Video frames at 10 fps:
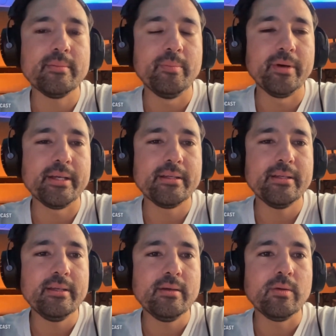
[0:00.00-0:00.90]
But
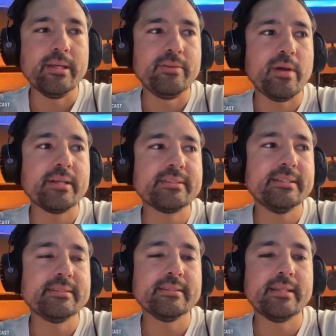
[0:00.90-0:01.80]
if you actually
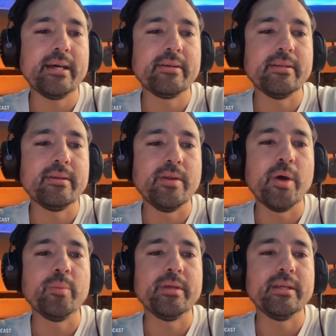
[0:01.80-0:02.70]
sit down and know
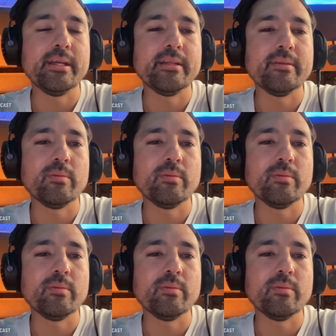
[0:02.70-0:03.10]
me and